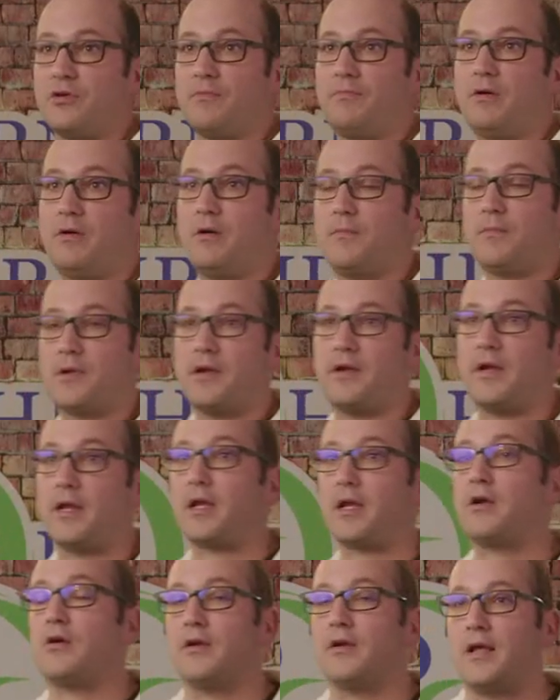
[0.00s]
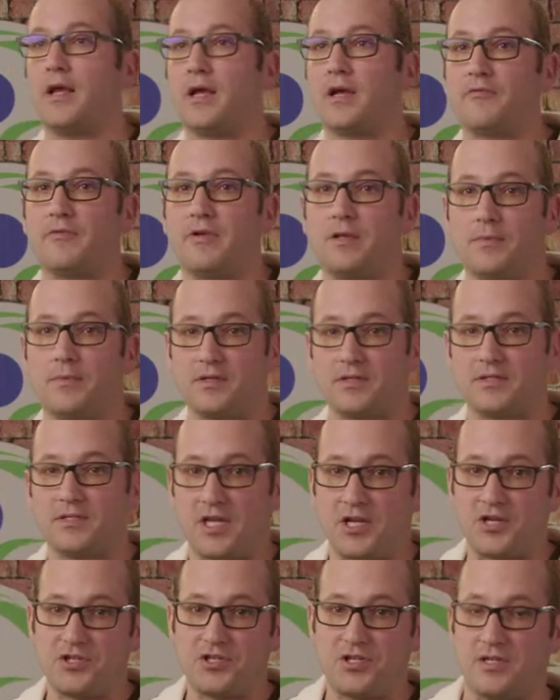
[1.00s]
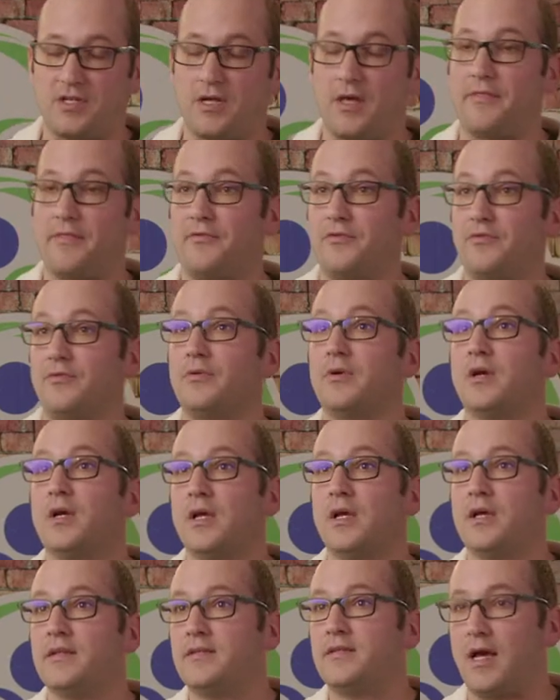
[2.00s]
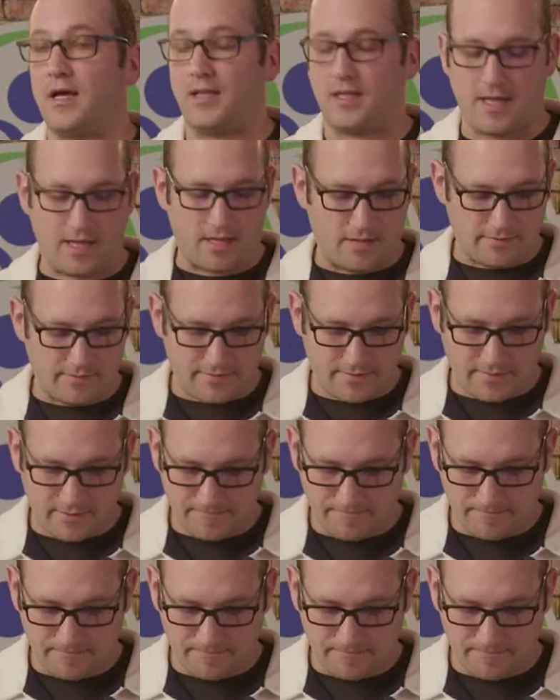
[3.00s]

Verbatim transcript: pulmonary and cardiac rehabilitation done through telehealth.